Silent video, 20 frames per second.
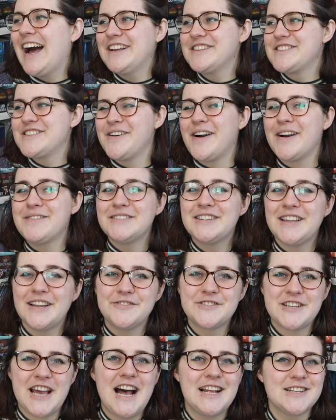so I would
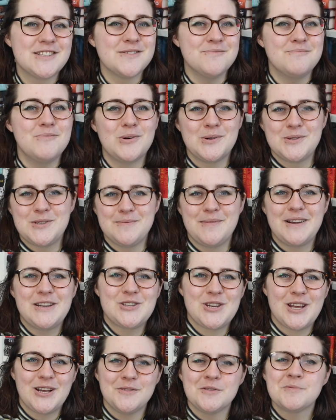love to add some more to my
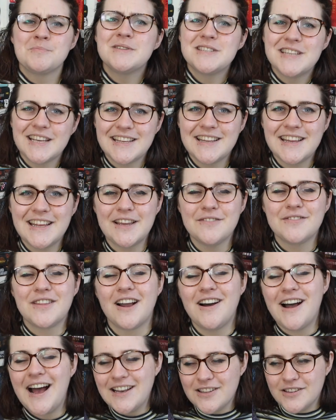shelves, particularly if they
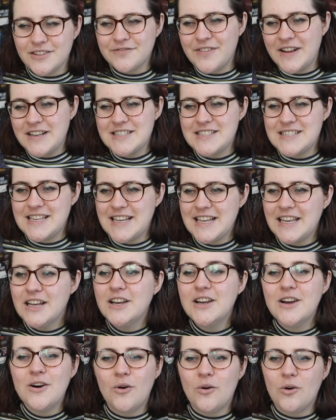are adult fantasy
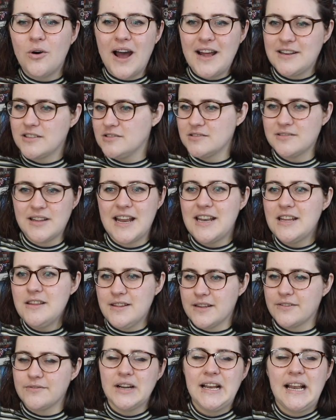or adult
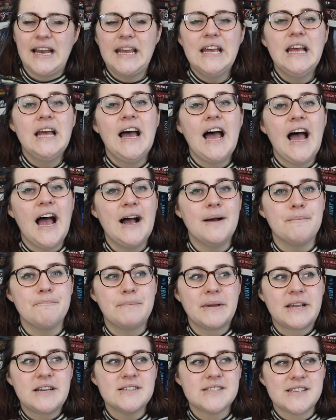anything really,
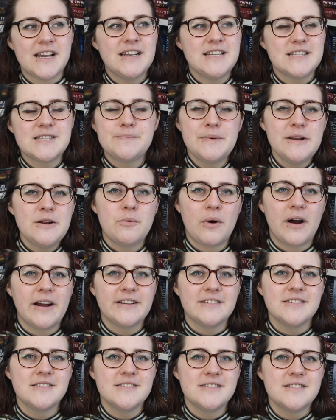because it's been a
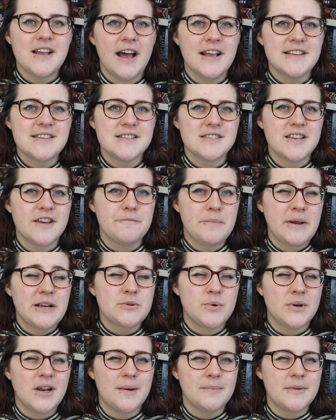while since I've picked
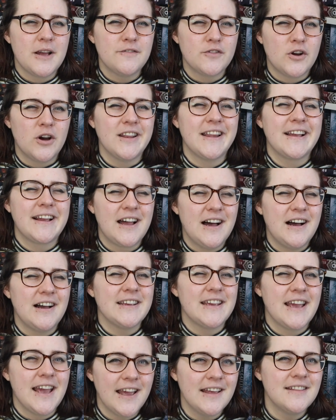one up that I've gone like, ah
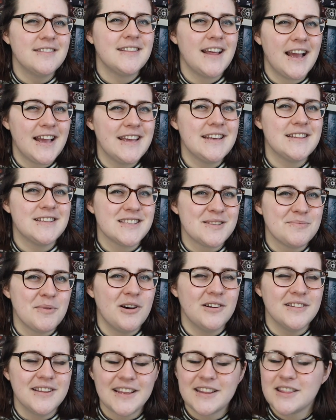yeah, that hit the
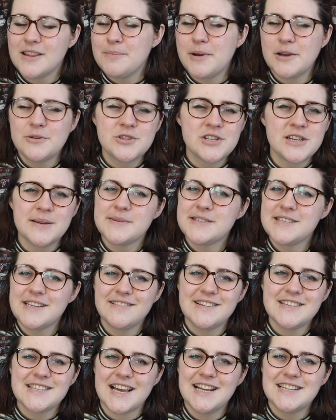spot. Like the Boneship
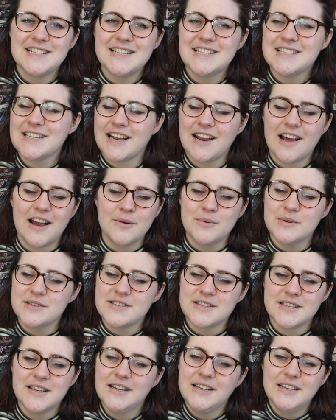series ended and I
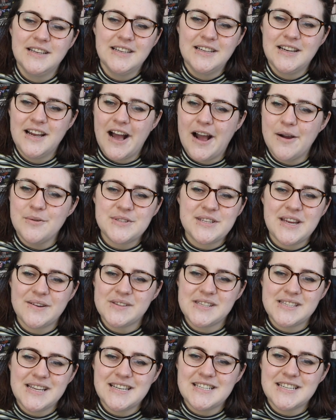was
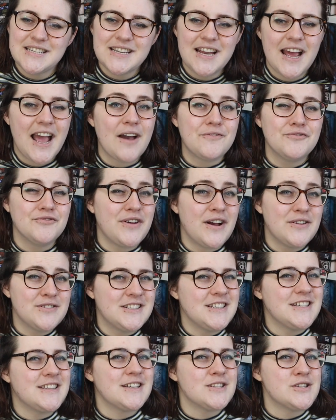devastated and I haven't found
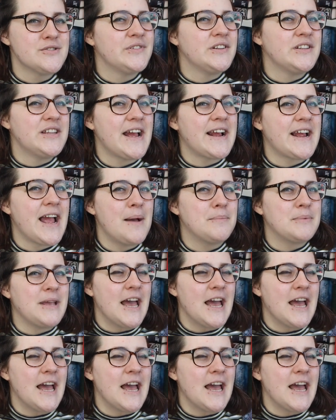anything to fill that gap